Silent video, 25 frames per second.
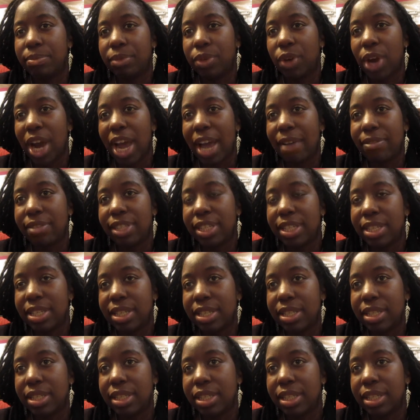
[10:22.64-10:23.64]
Crafts
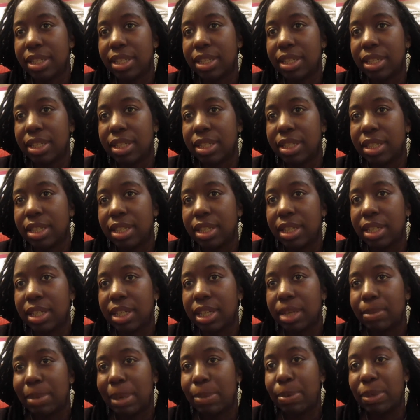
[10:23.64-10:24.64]
is
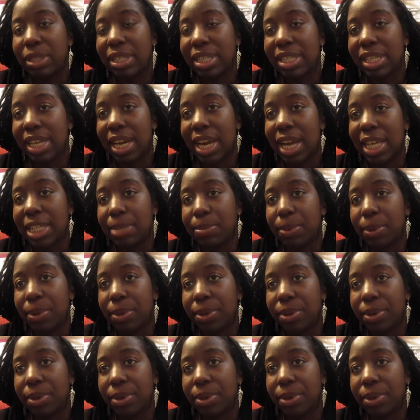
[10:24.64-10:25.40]
or Princess Anne Hospital.